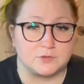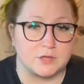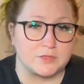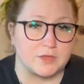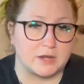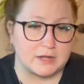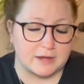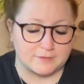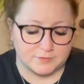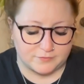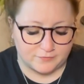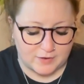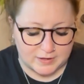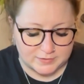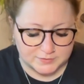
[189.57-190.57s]
I thought I'd have to
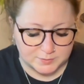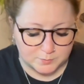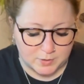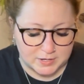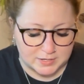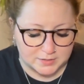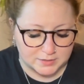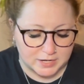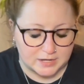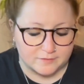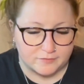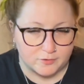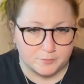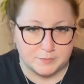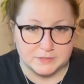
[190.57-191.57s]
find some way to kind of
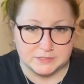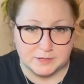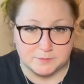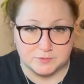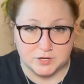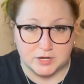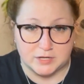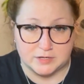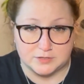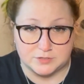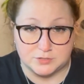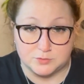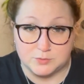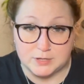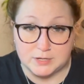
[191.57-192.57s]
hoop this up so I could
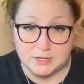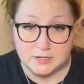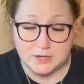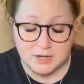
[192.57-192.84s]
do it.